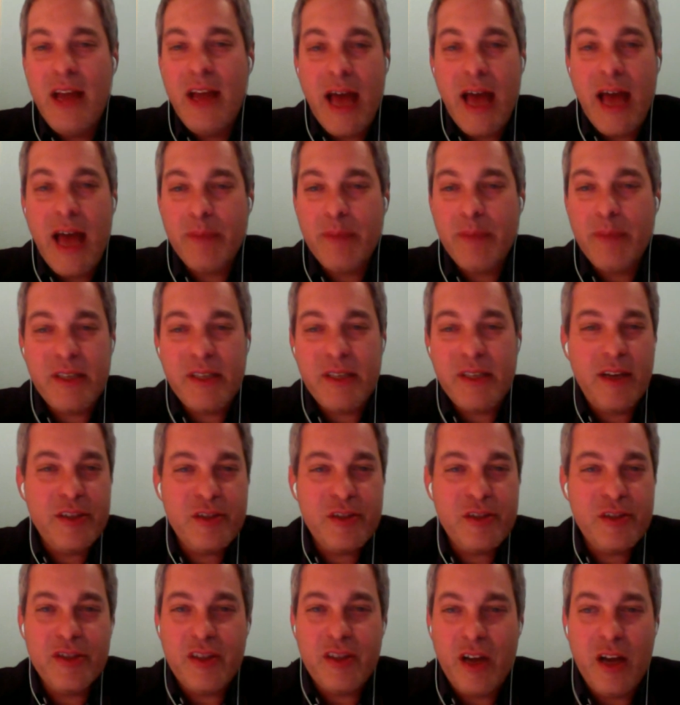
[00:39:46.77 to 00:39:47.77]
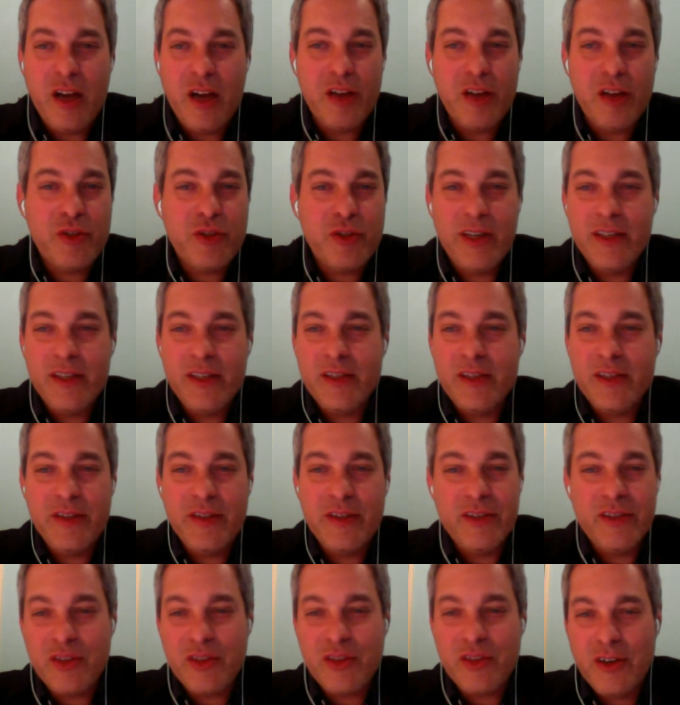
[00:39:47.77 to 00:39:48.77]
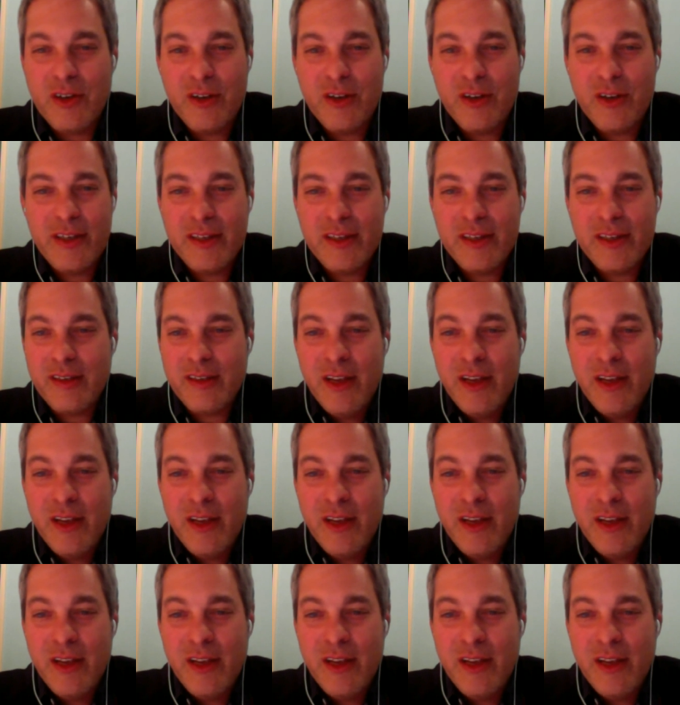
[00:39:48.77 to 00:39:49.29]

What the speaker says: appetizers, entrees, and dessert,